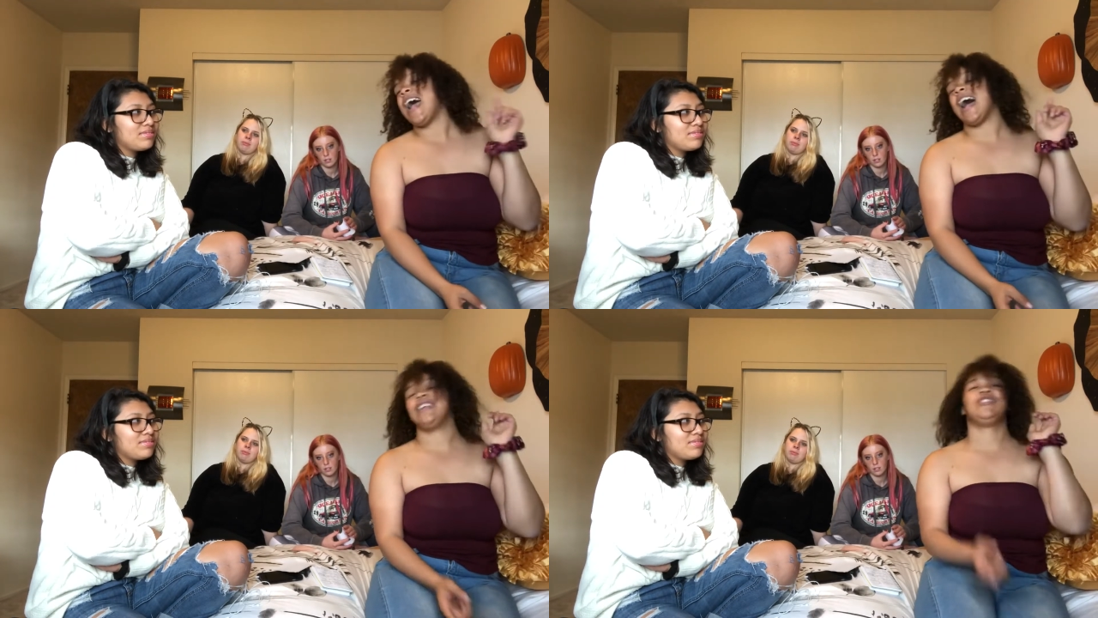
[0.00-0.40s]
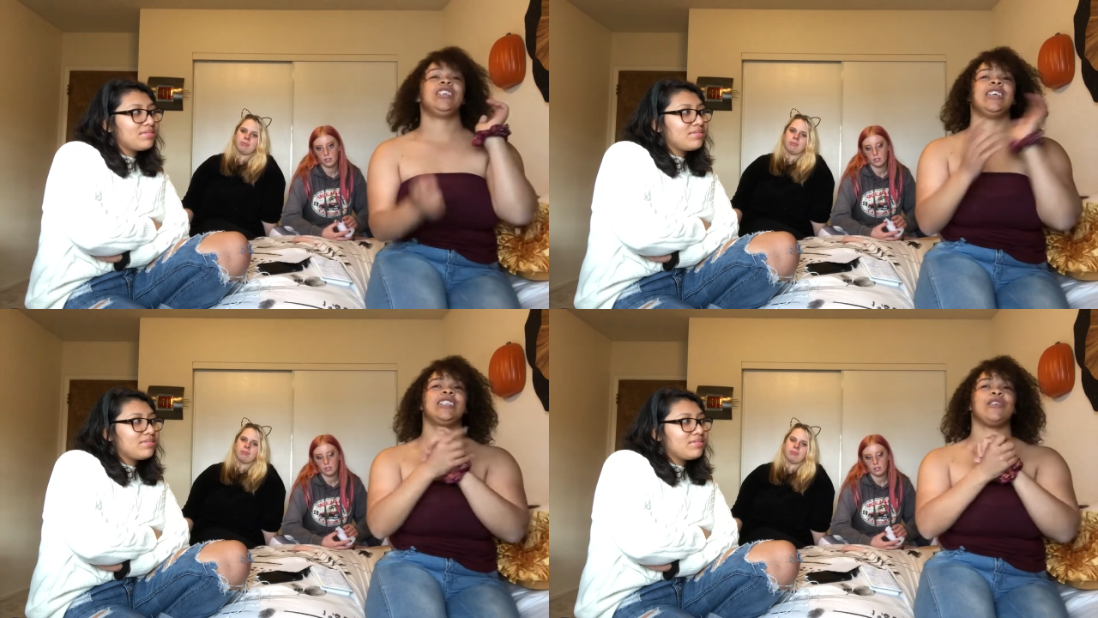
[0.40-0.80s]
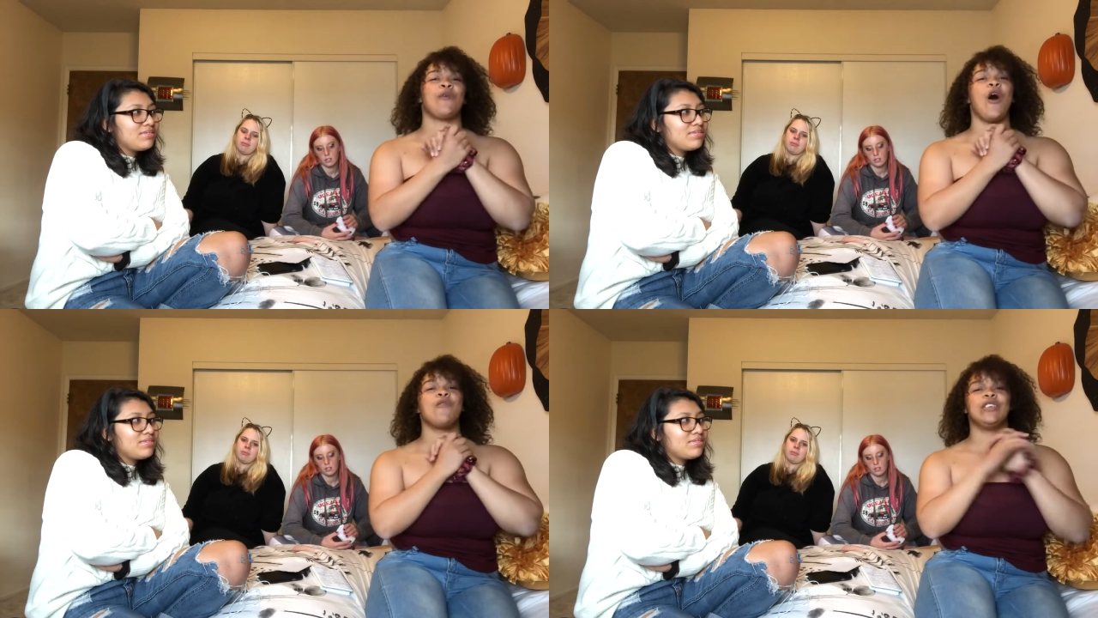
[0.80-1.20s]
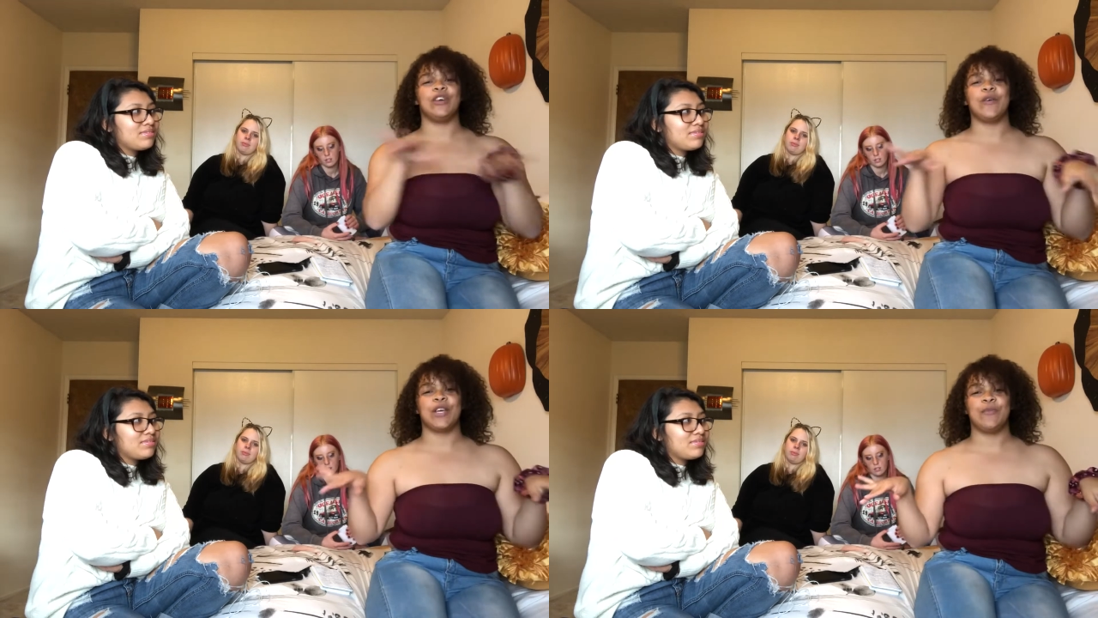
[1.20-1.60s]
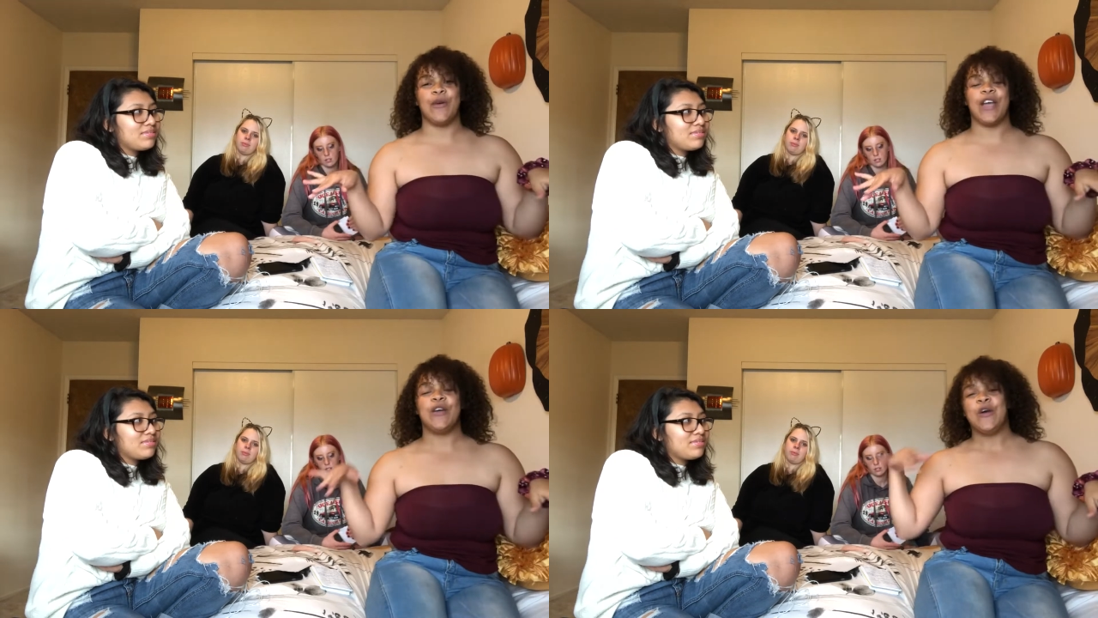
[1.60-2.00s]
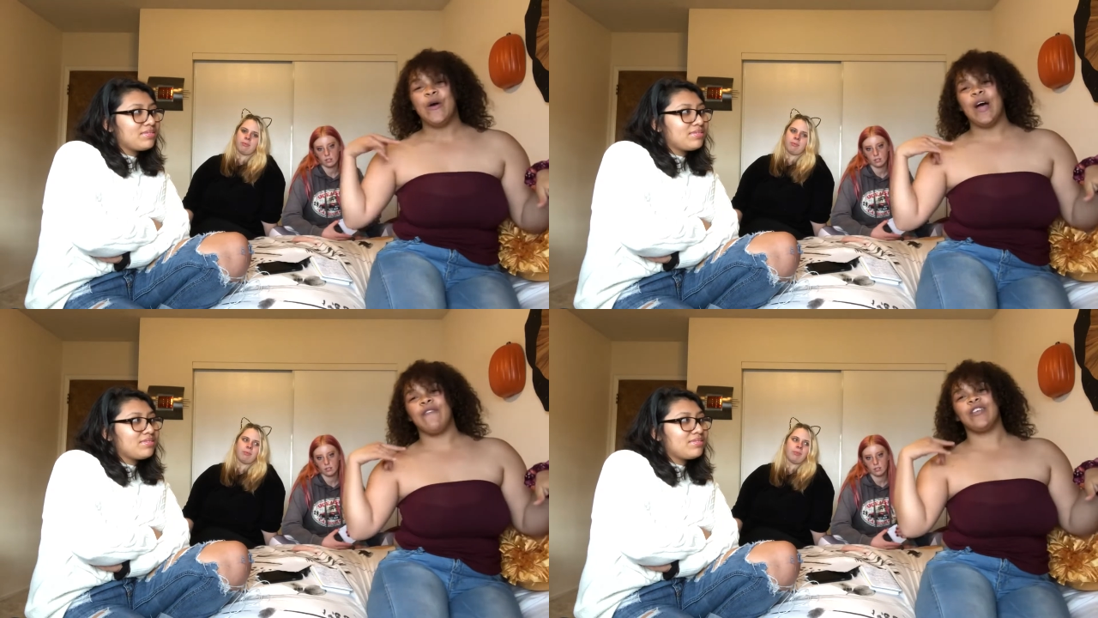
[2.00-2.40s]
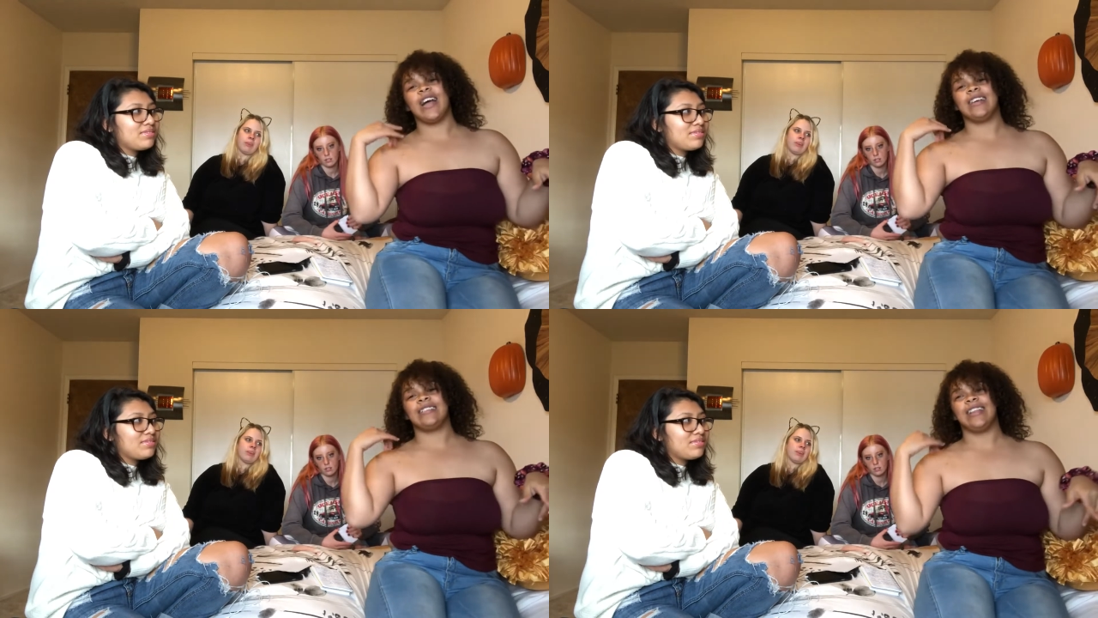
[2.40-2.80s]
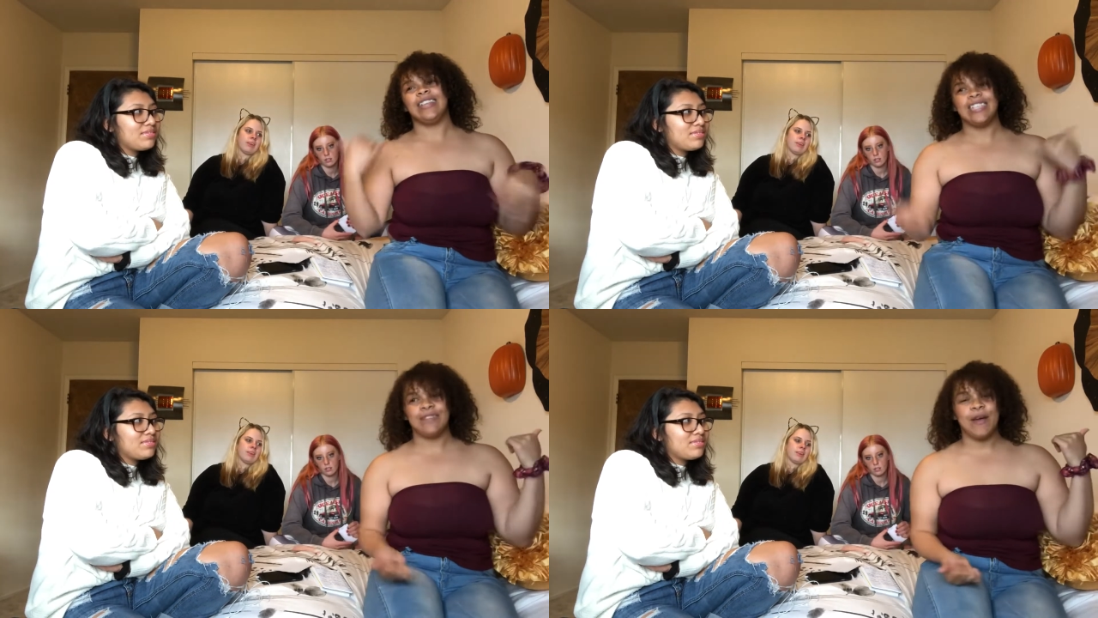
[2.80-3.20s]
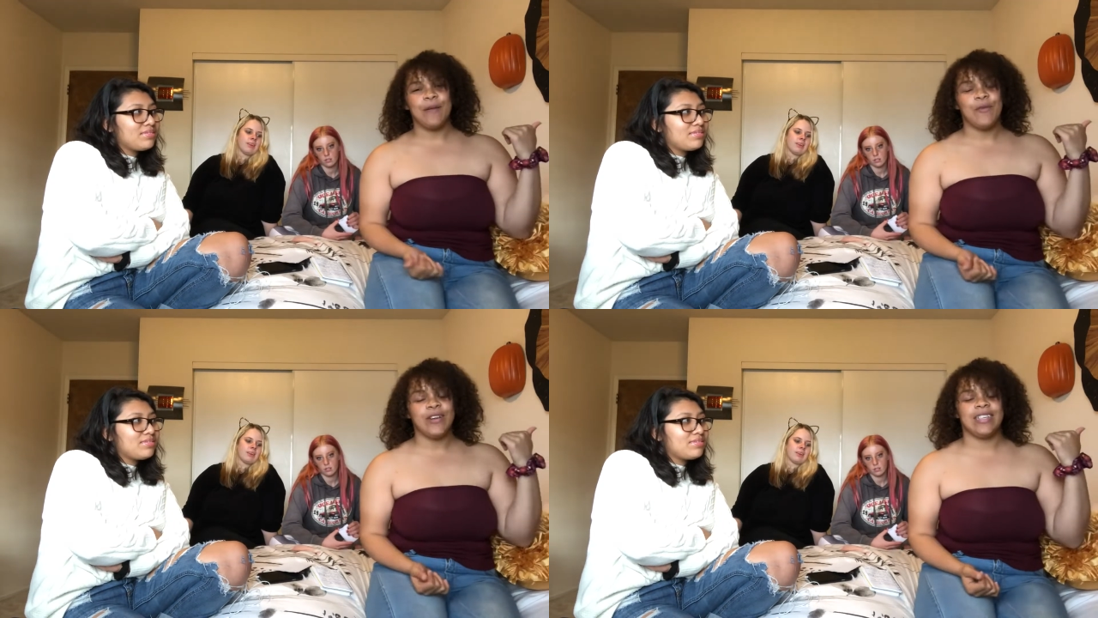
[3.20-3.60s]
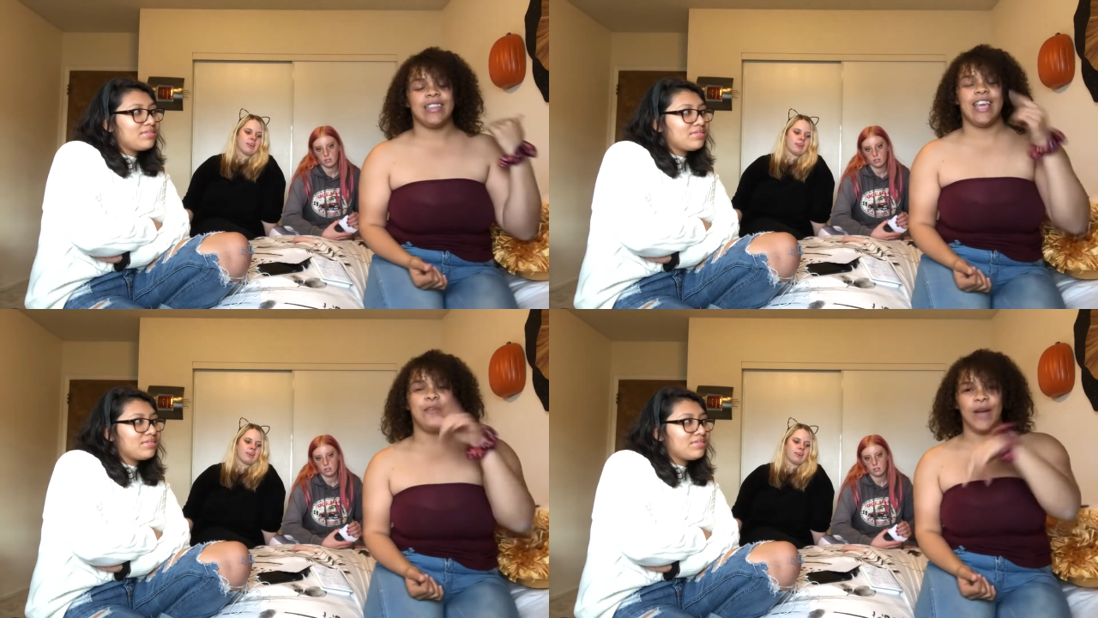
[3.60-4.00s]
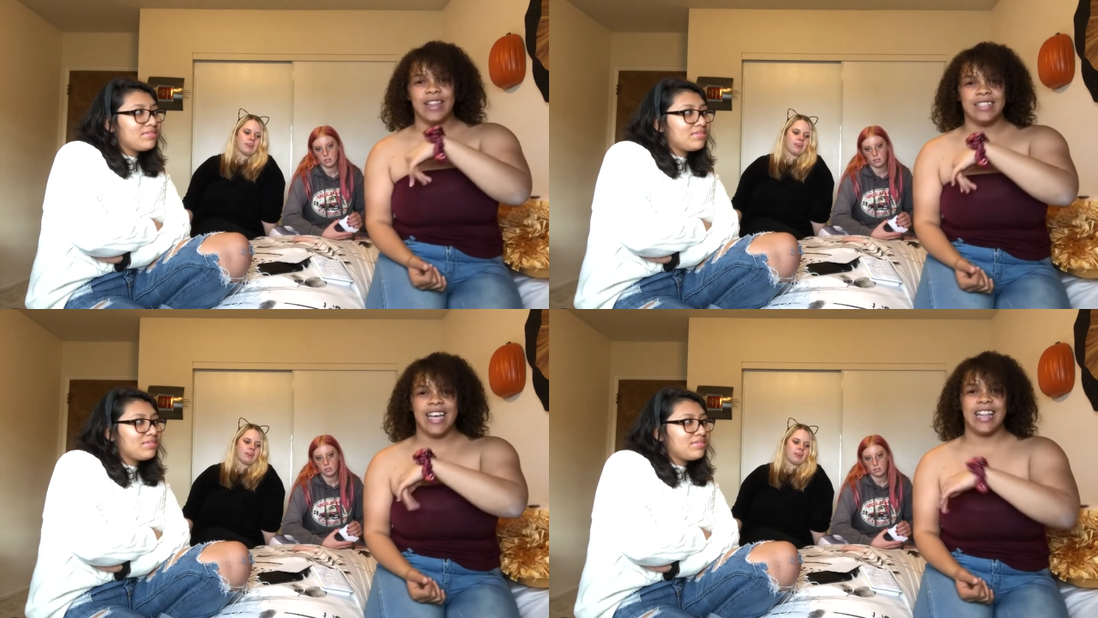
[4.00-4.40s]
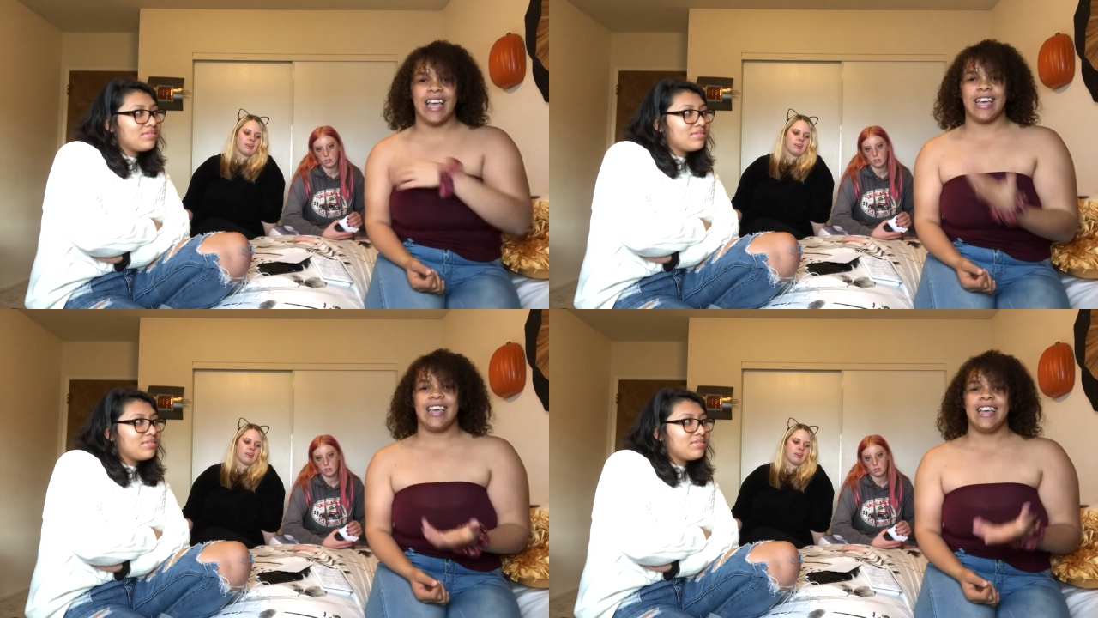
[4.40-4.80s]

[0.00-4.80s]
Speaker 1: and if she gets it wrong, we don't get a point. Whoever has the least amount of points at the end, we have to take like